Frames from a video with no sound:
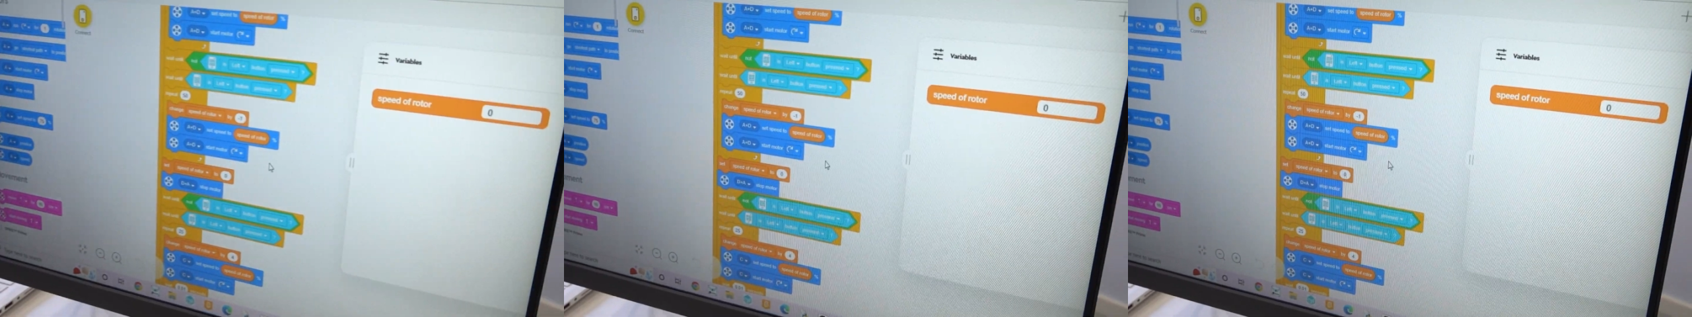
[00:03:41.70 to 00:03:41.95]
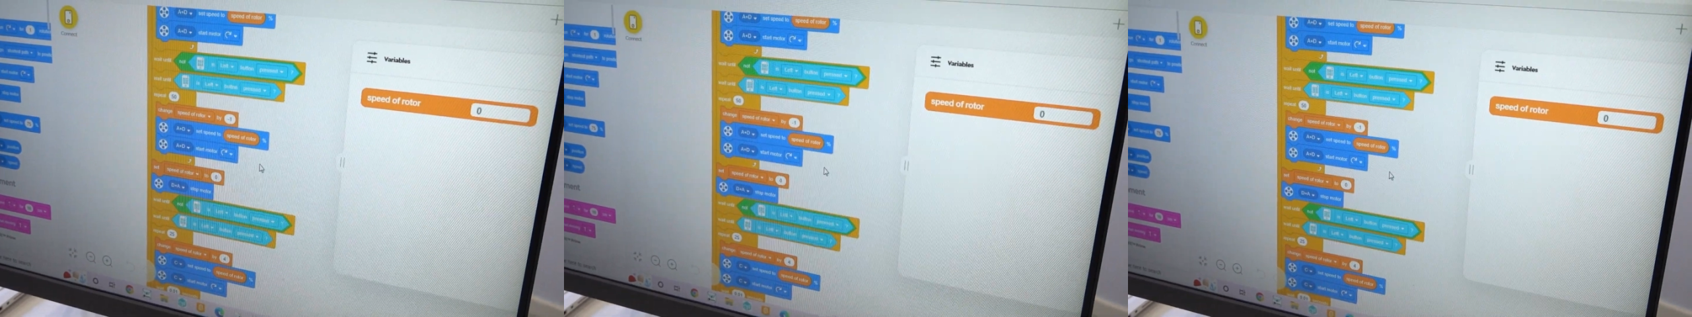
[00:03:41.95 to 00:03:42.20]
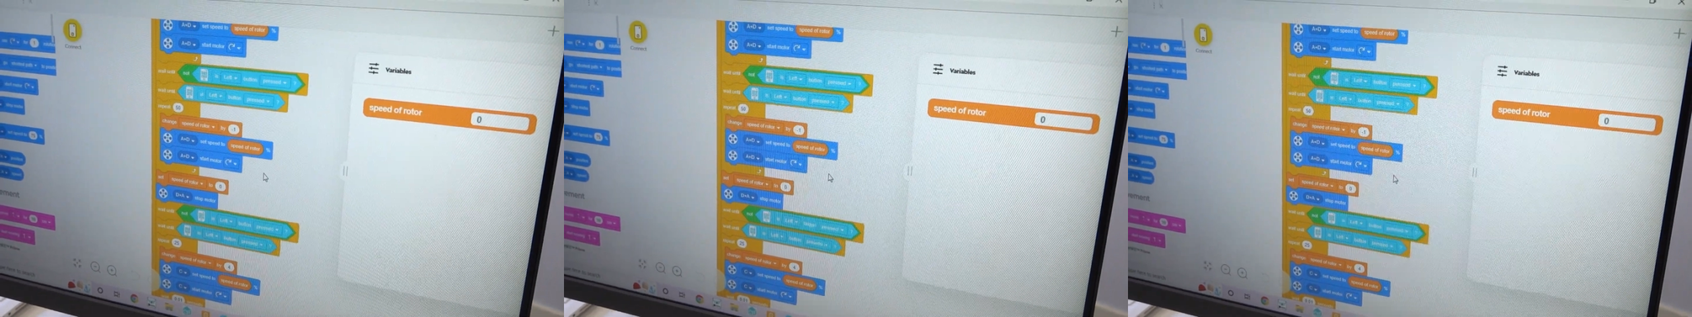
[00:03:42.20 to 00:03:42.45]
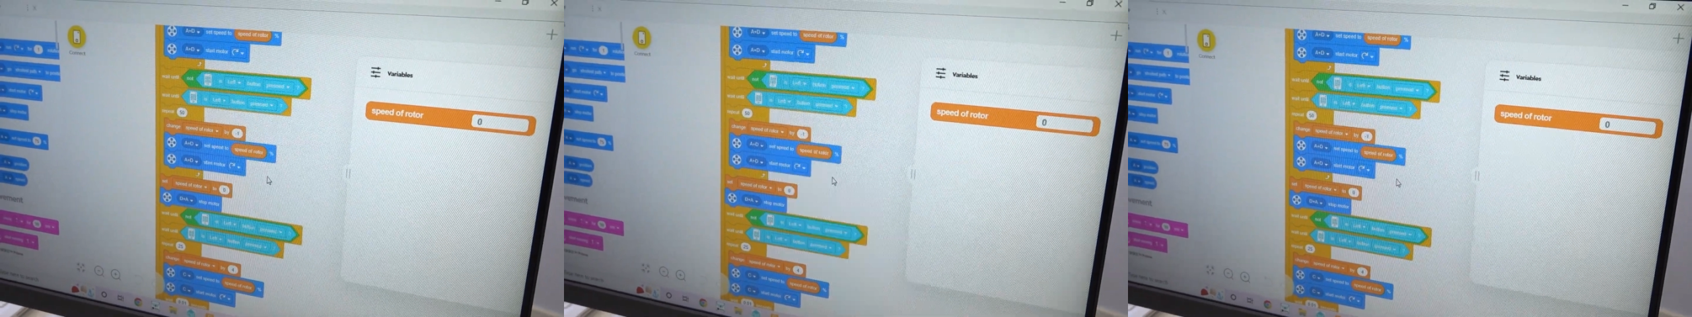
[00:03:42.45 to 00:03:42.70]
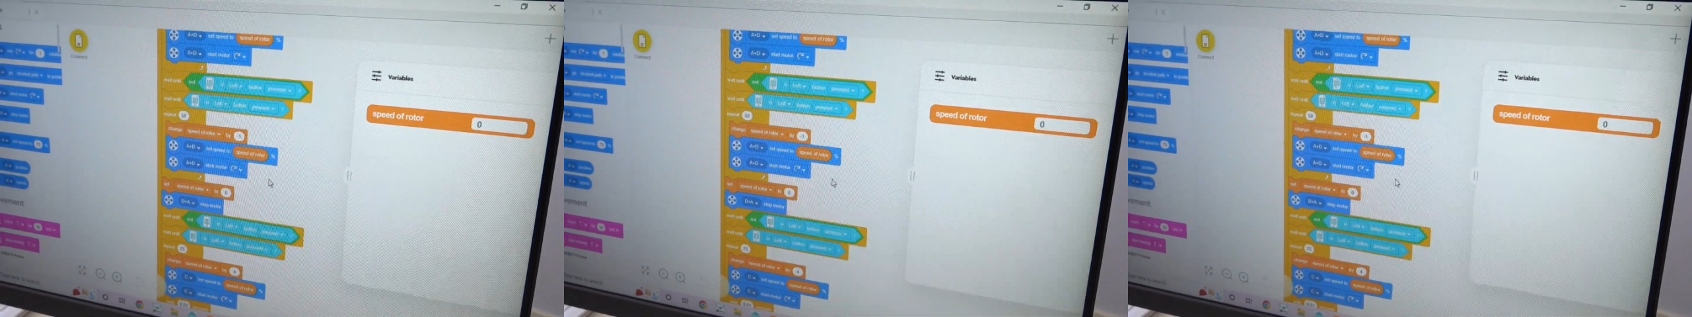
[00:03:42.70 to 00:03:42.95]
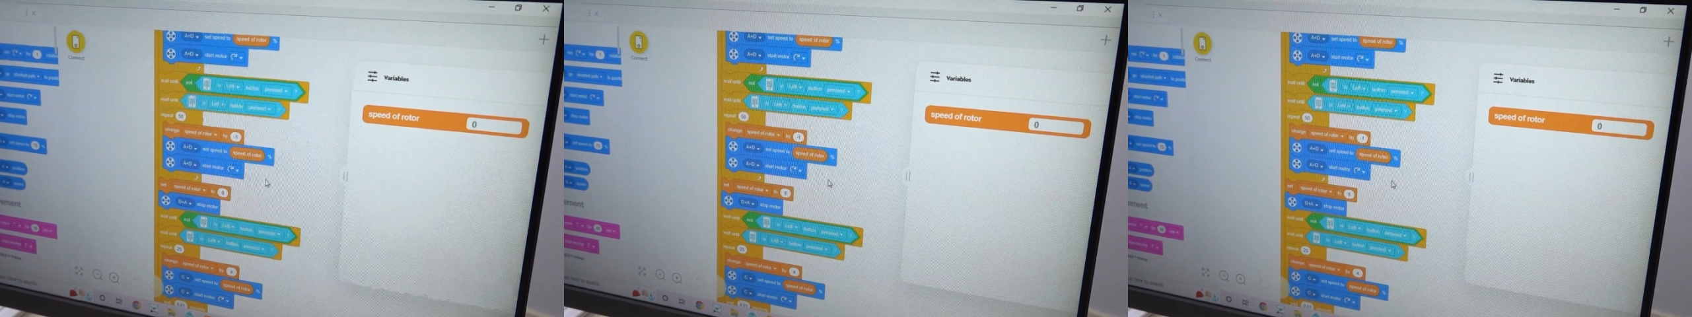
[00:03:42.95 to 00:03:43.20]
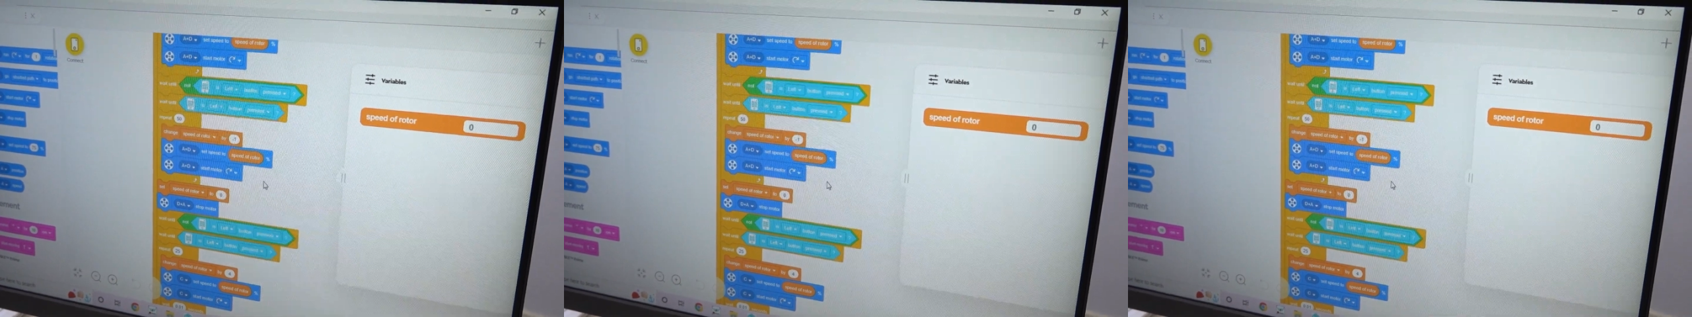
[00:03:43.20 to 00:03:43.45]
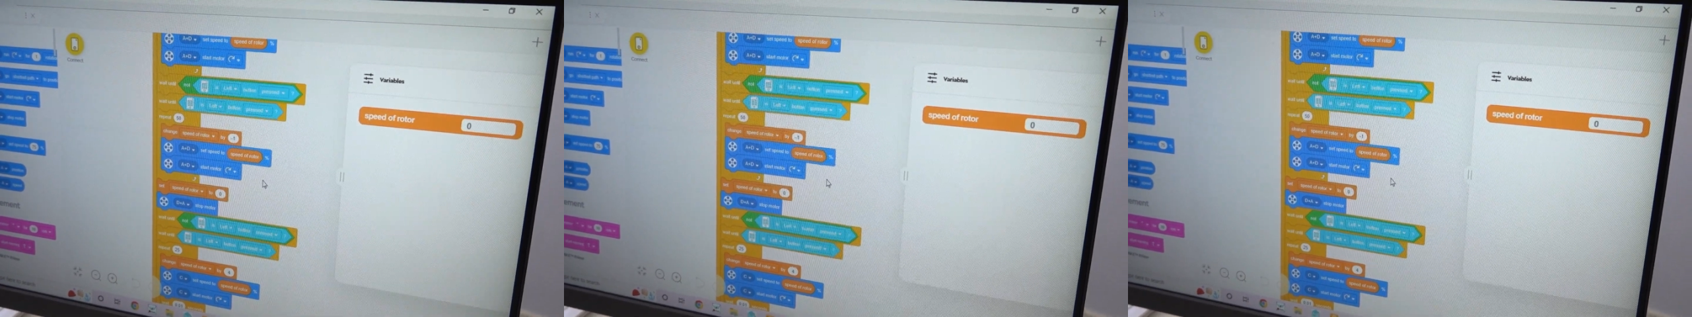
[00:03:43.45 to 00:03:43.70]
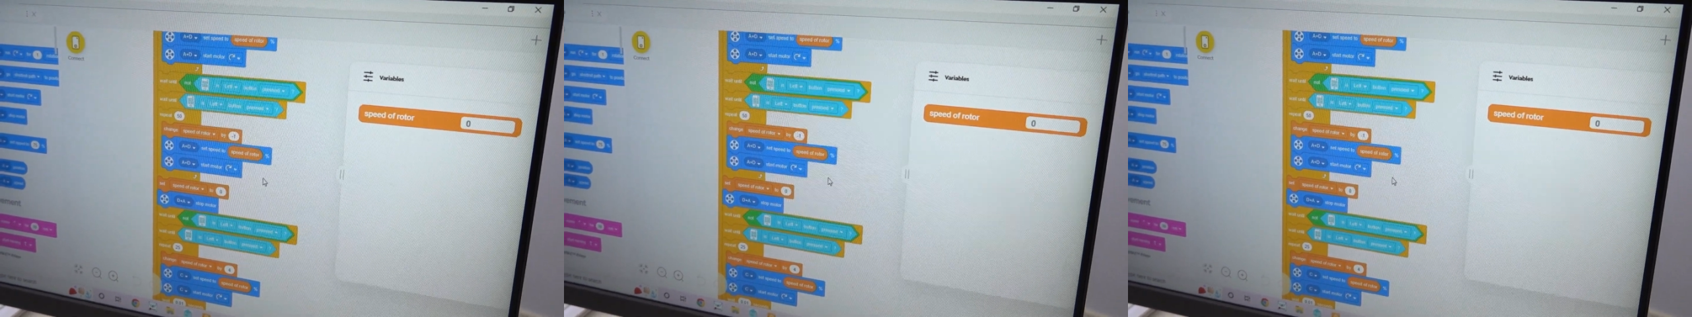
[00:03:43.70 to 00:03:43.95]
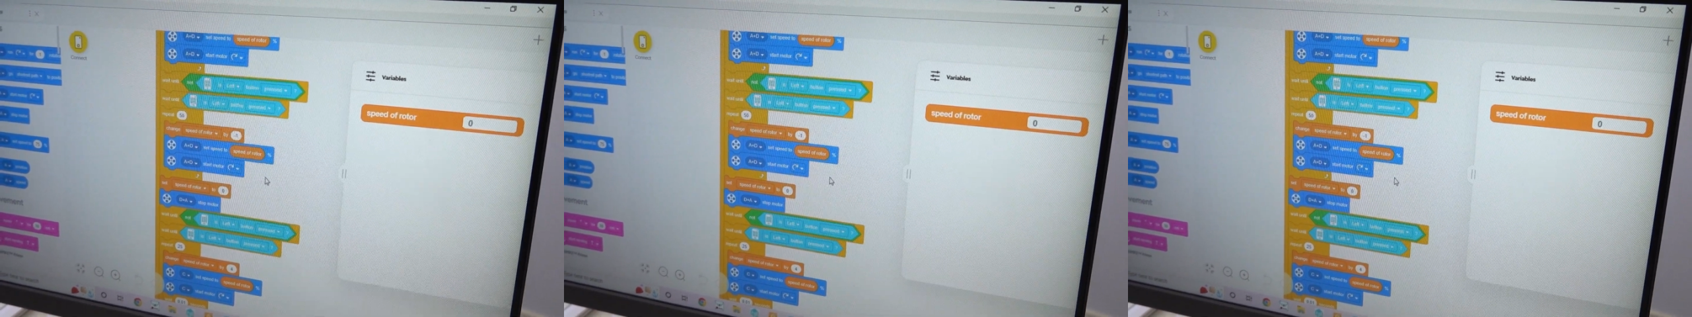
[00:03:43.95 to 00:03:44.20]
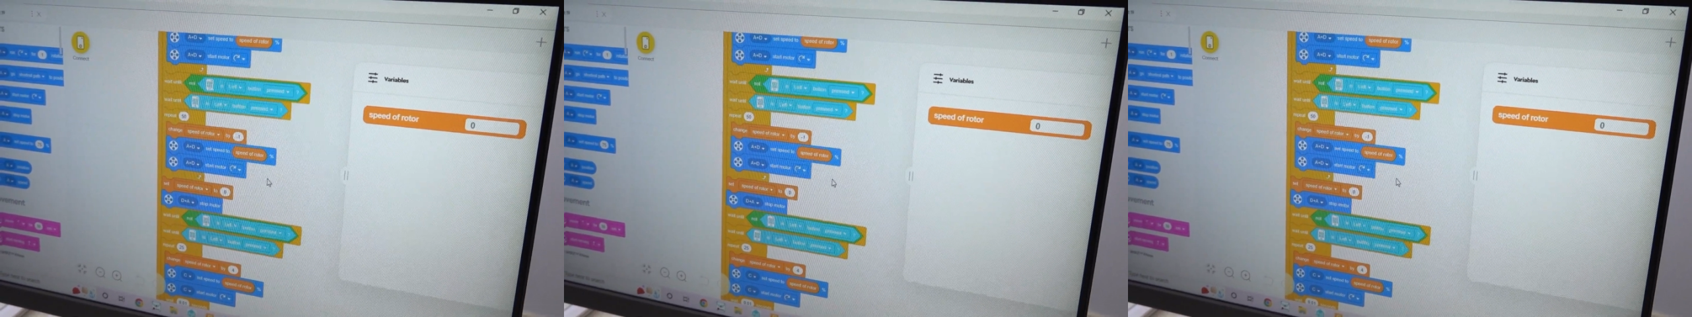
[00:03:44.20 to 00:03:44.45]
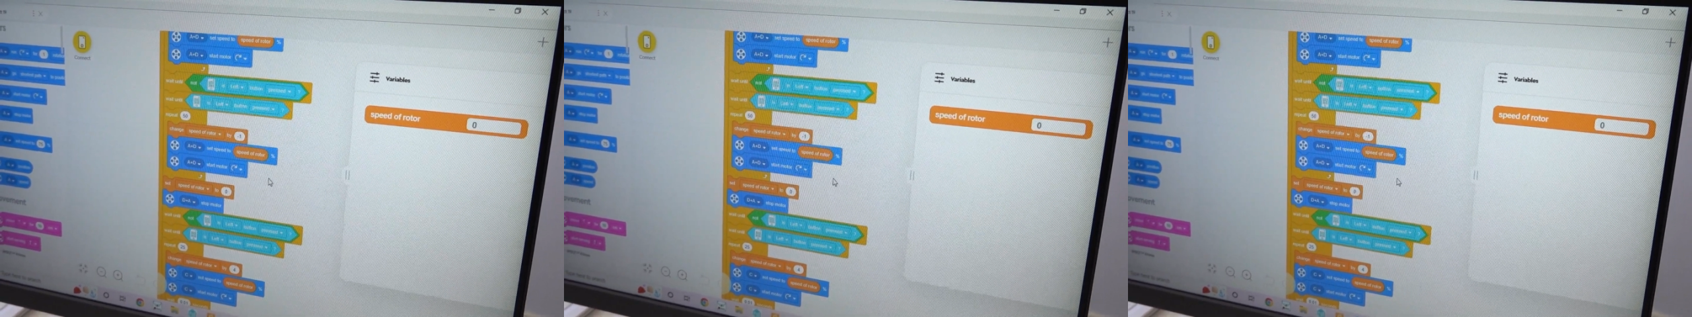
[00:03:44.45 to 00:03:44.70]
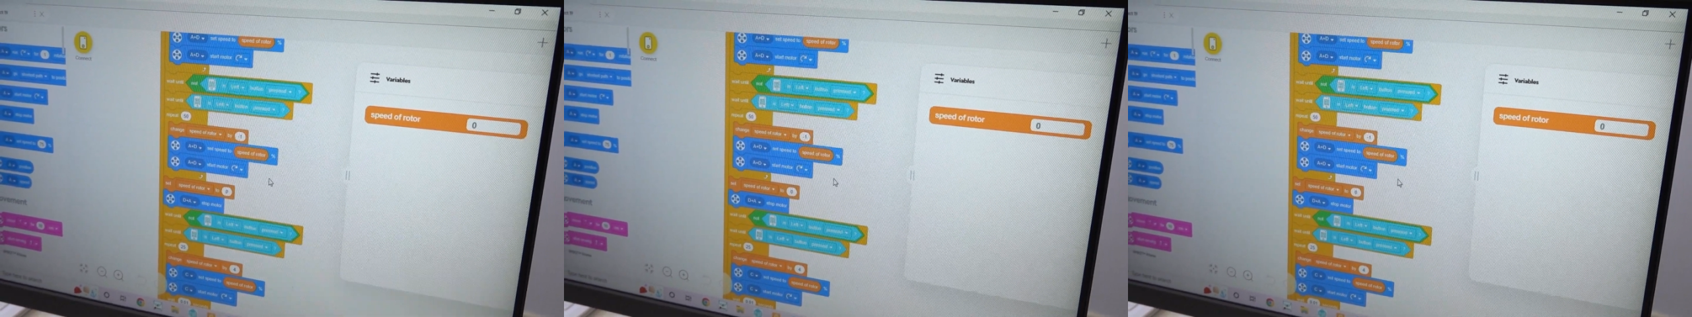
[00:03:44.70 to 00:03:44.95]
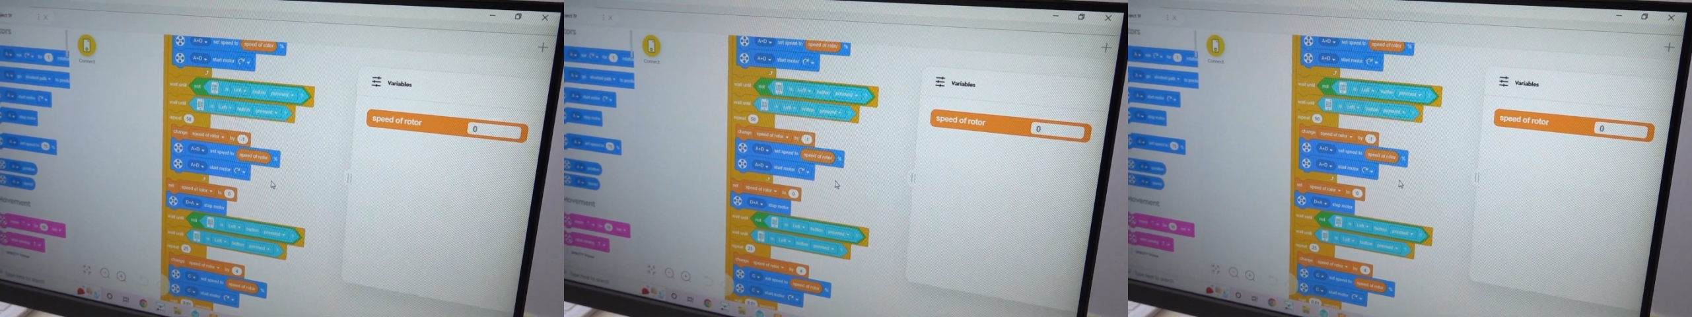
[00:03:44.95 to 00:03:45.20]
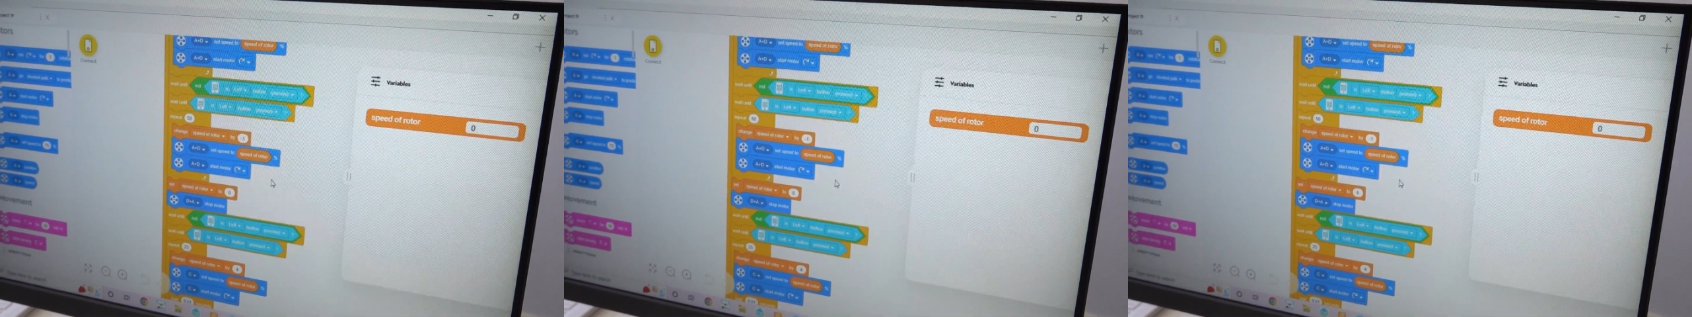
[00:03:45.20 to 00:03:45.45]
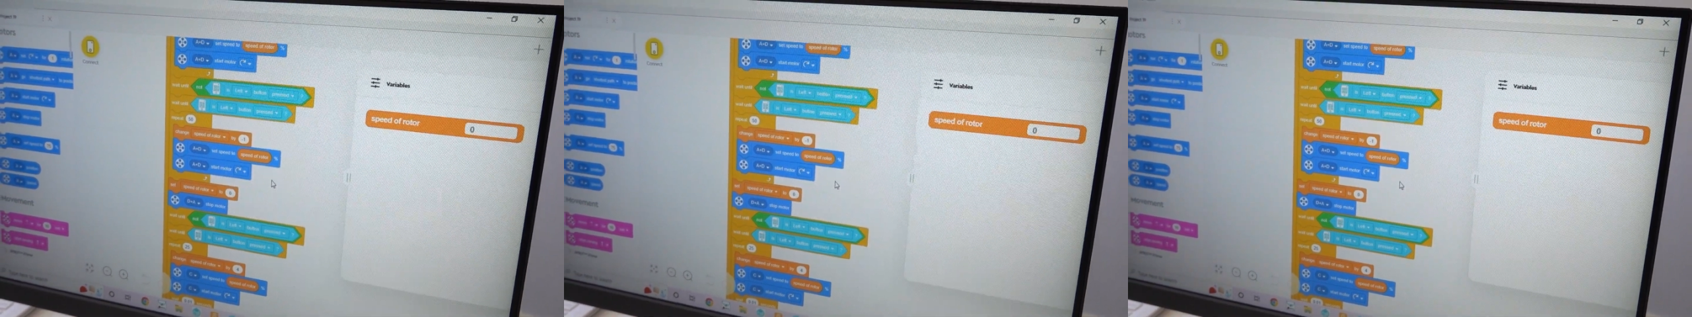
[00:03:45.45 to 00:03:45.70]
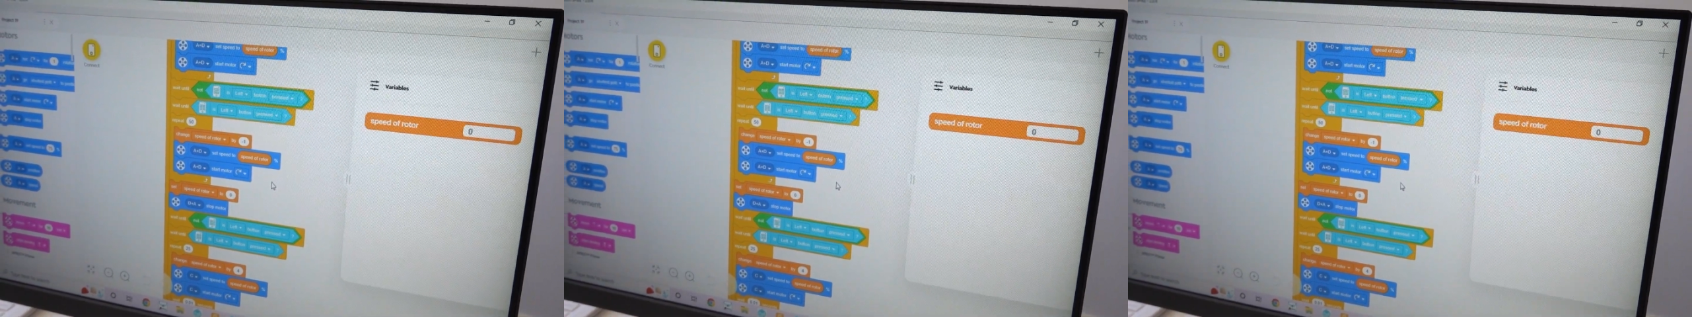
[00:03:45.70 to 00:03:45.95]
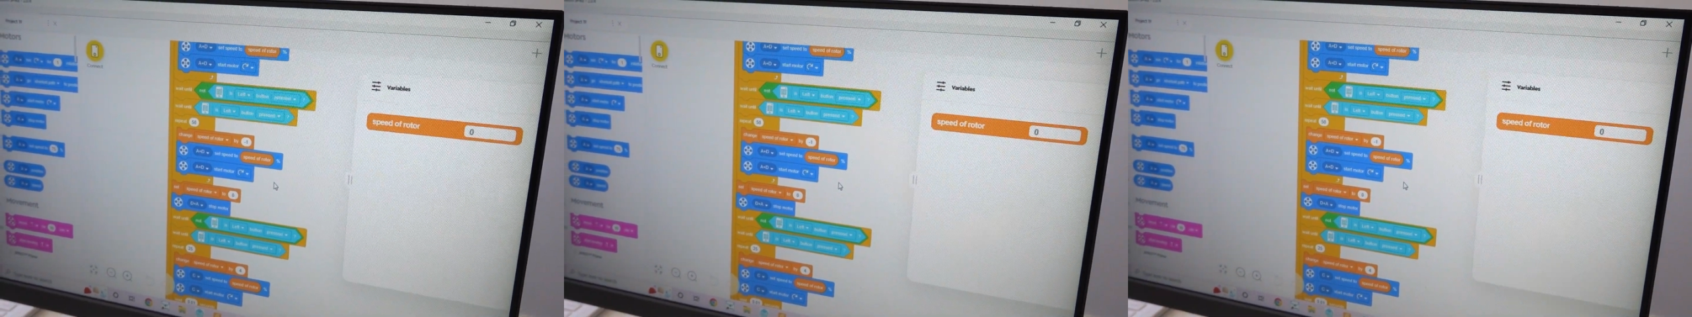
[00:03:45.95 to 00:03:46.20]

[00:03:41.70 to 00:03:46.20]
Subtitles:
No face is visible, so there are no lips to read.